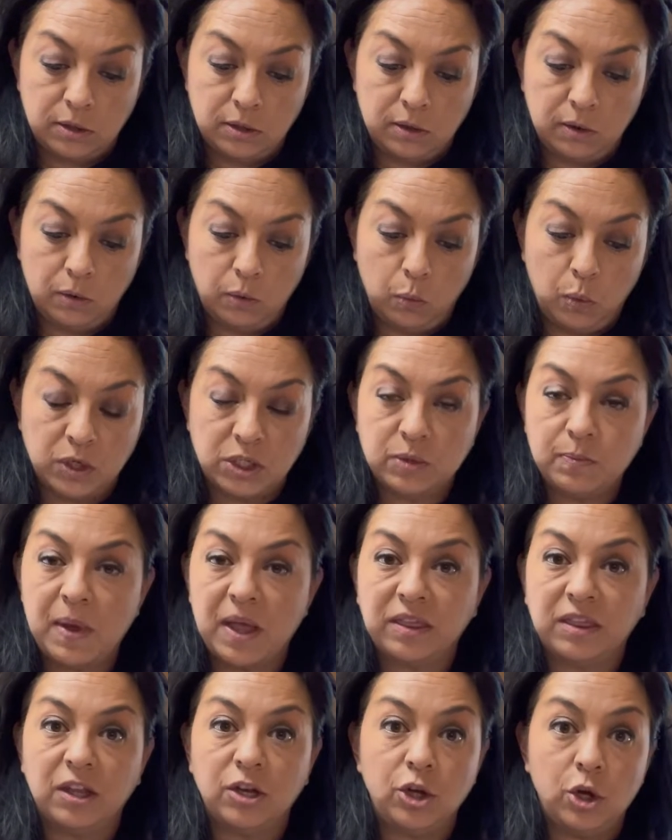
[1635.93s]
which
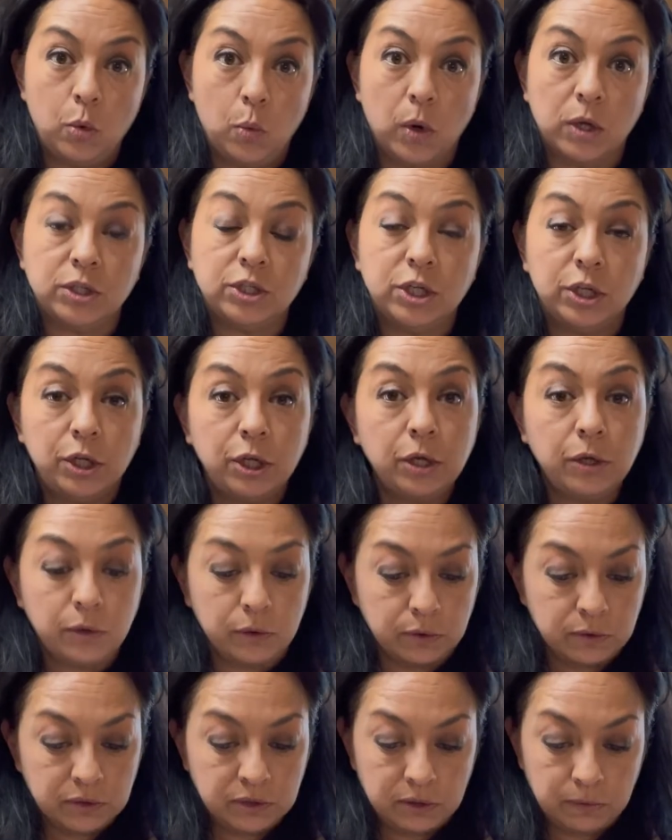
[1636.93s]
method you want to
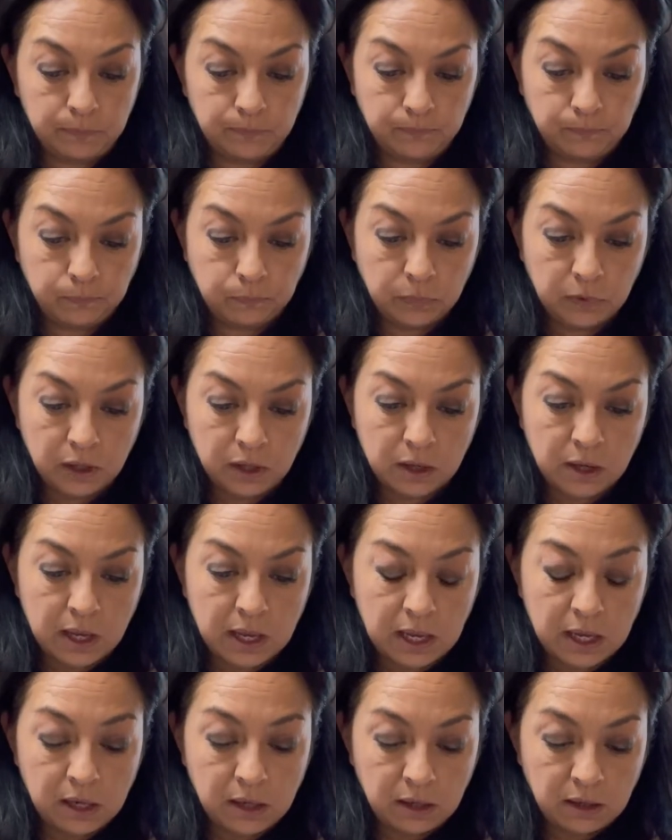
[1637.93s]
use.
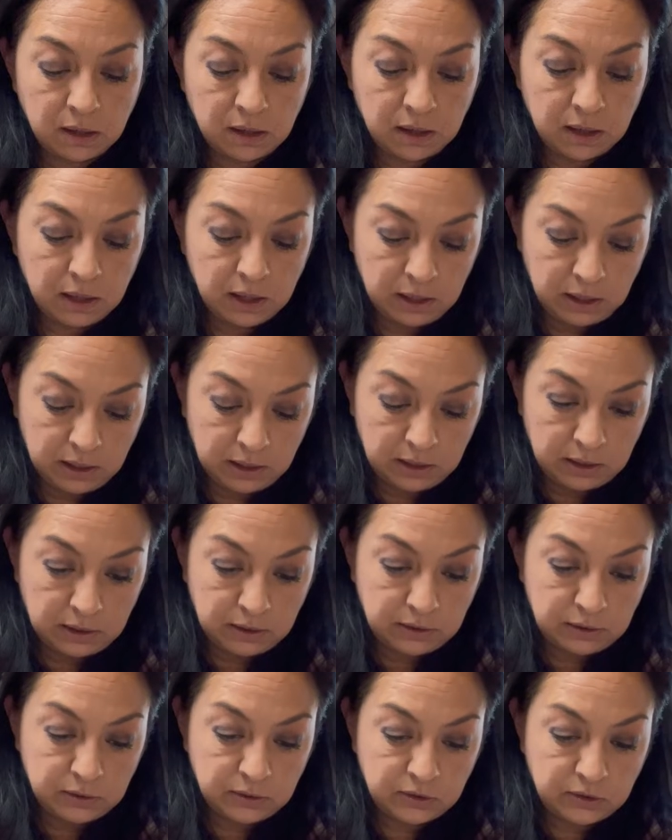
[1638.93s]
Okay,
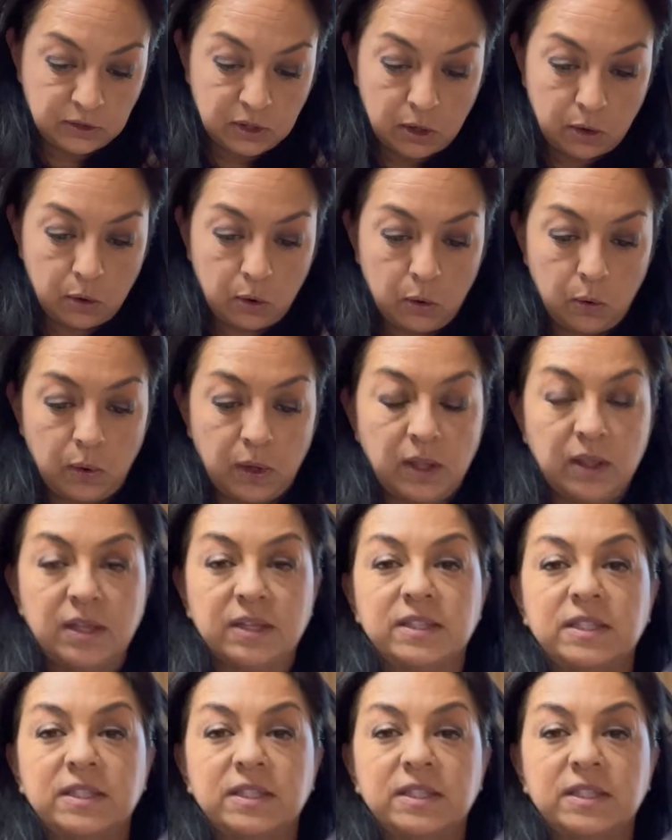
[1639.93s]
so this